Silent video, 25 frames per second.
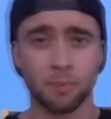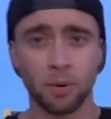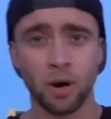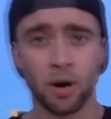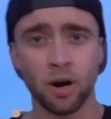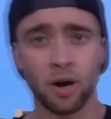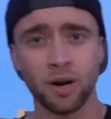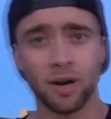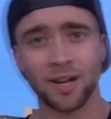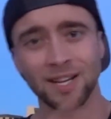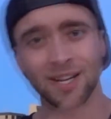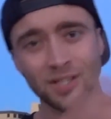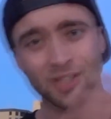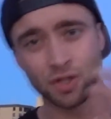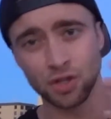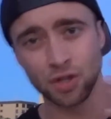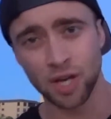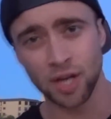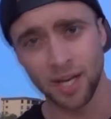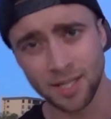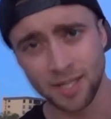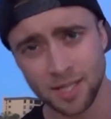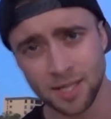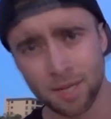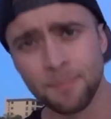part is
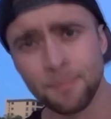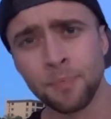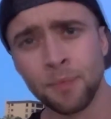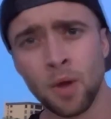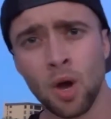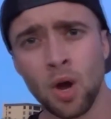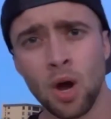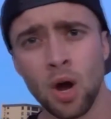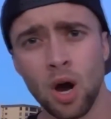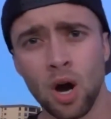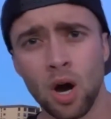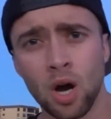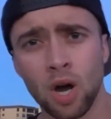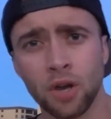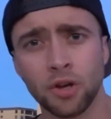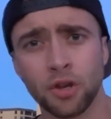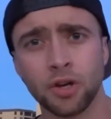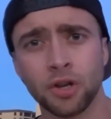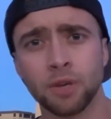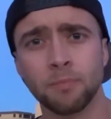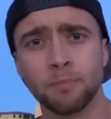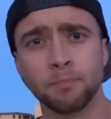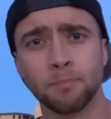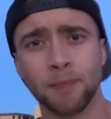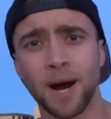just on
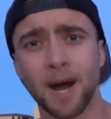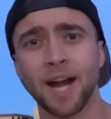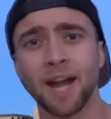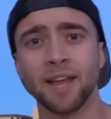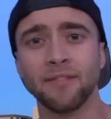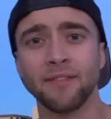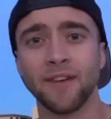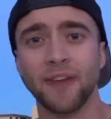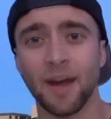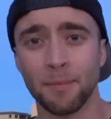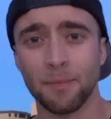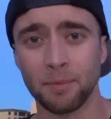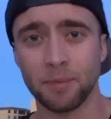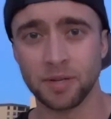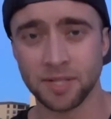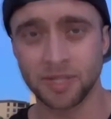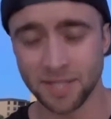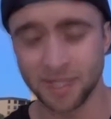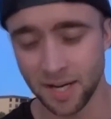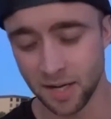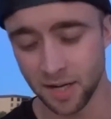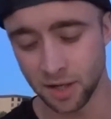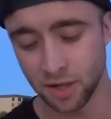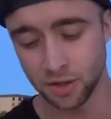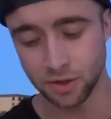your body fat
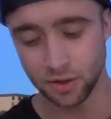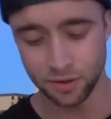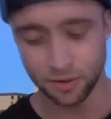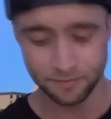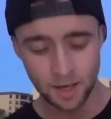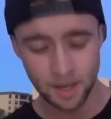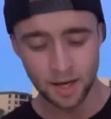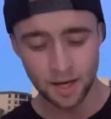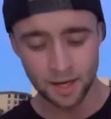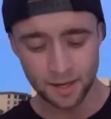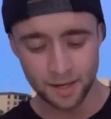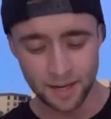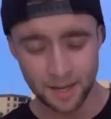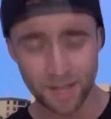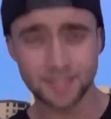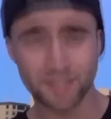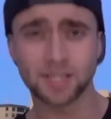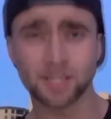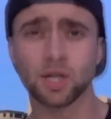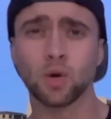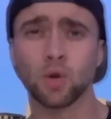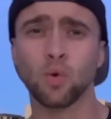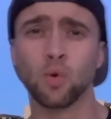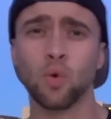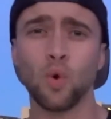percentage.
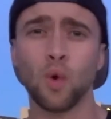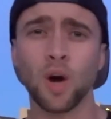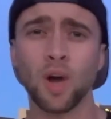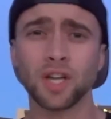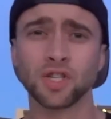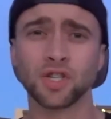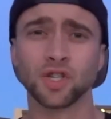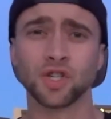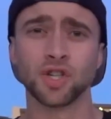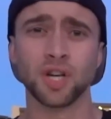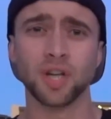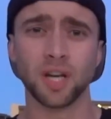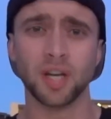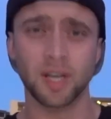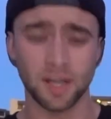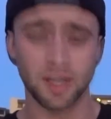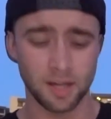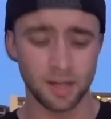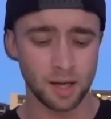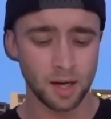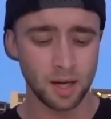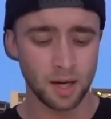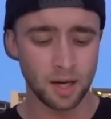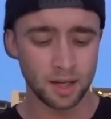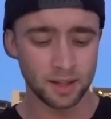Next question,
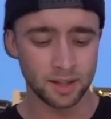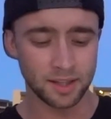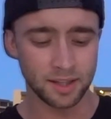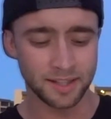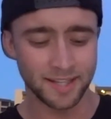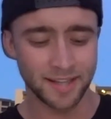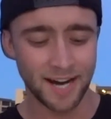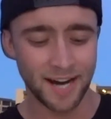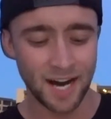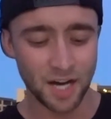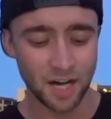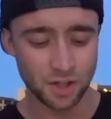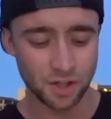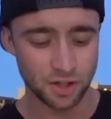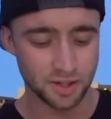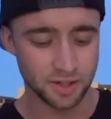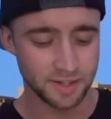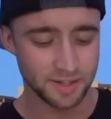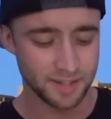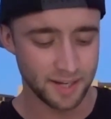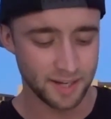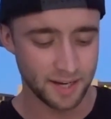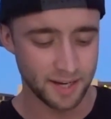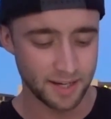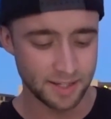Latasha
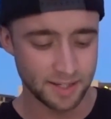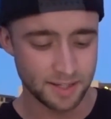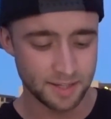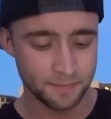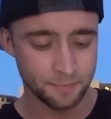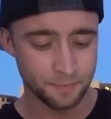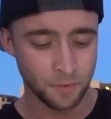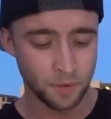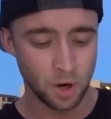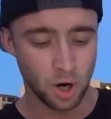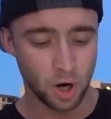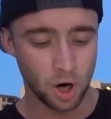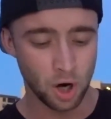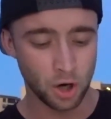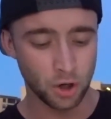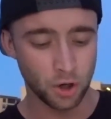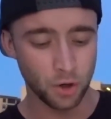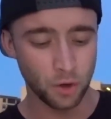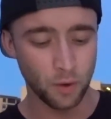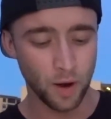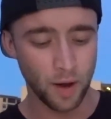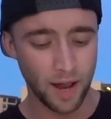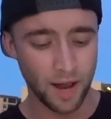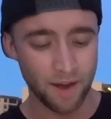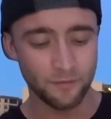says, are
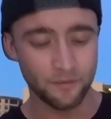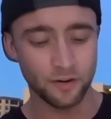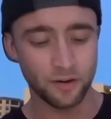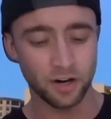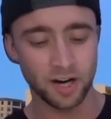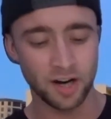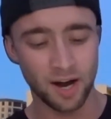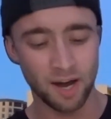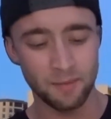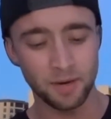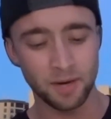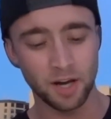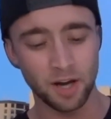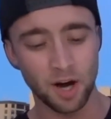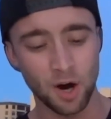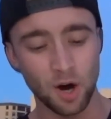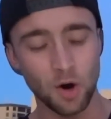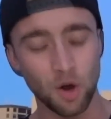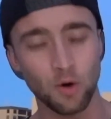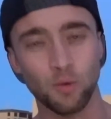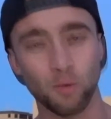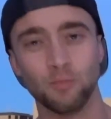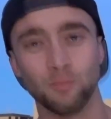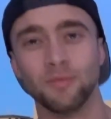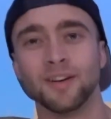you ever coming
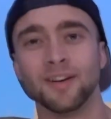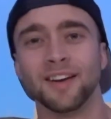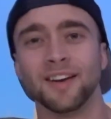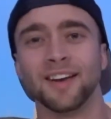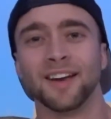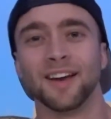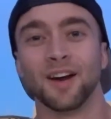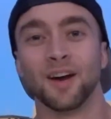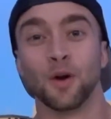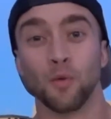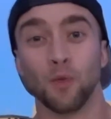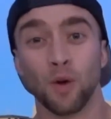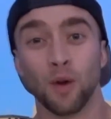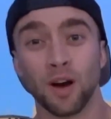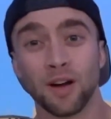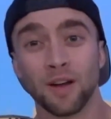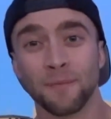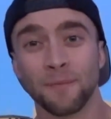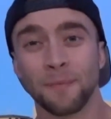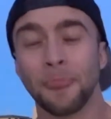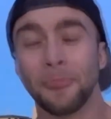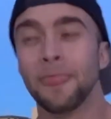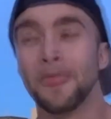home? Well,